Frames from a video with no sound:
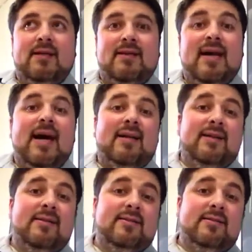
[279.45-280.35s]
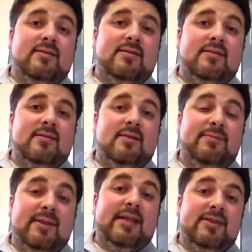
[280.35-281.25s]
That is
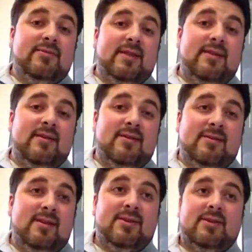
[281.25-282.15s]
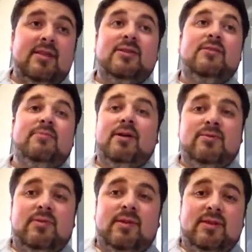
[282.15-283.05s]
communication right there. It's not just a
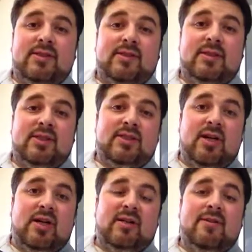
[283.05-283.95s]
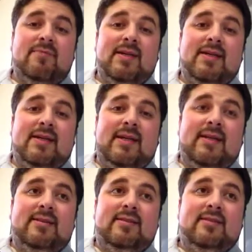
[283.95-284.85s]
buzzword. It's not just let's talk.
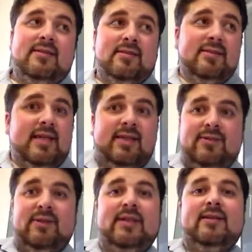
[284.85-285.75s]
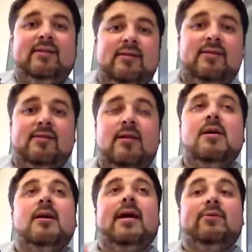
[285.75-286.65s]
It's saying your need
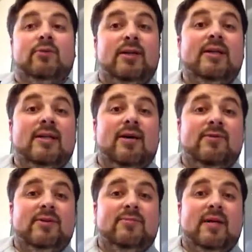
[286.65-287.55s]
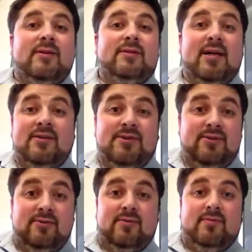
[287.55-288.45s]
and working it out with your spouse. How can
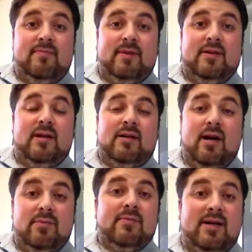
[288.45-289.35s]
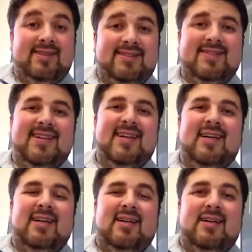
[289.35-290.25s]
you compromise
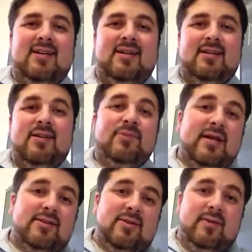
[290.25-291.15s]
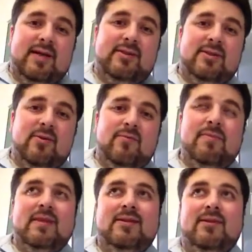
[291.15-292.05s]
in a practical way? So,
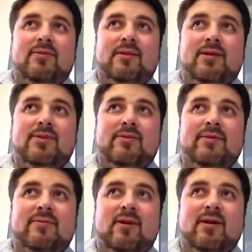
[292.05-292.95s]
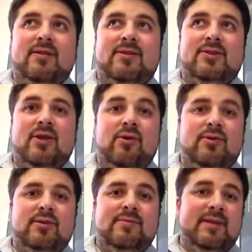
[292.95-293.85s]
assuming Vaughn
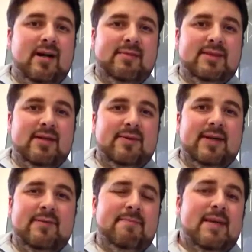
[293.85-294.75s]
chose to make comments that way,